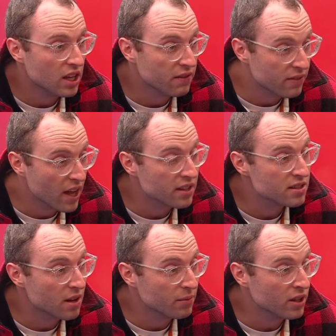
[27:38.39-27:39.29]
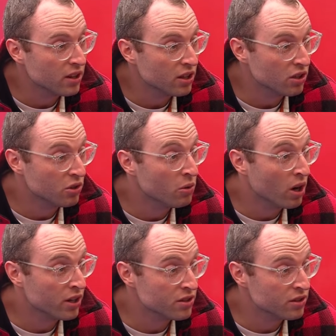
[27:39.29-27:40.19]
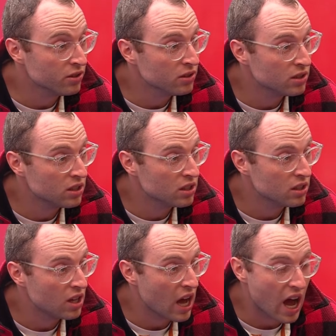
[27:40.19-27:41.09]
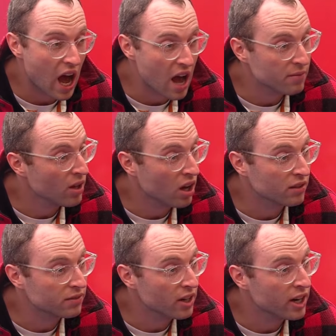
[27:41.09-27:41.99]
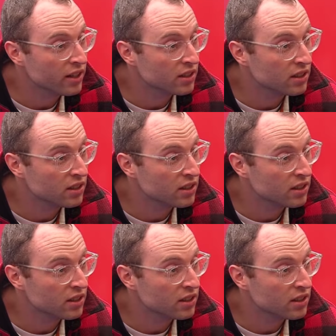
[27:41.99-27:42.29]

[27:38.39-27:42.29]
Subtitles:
If that's something that you want to do, I'm not afraid.